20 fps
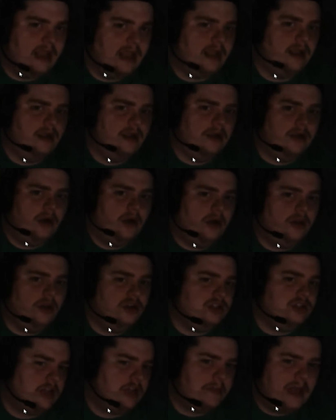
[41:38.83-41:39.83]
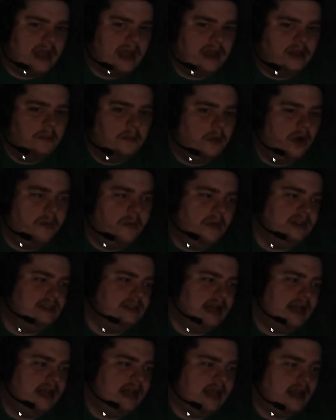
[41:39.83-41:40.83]
like, or there's, like, pain in the morning, but
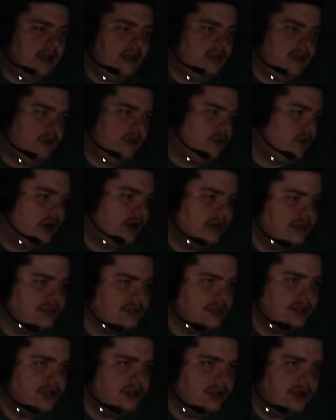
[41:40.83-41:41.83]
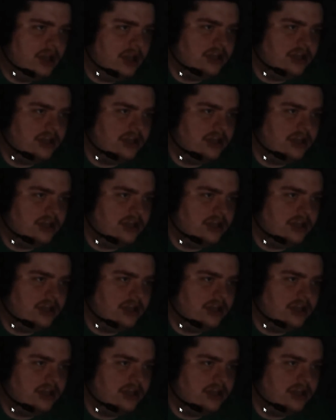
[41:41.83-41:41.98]
it's not, like, anything crazy.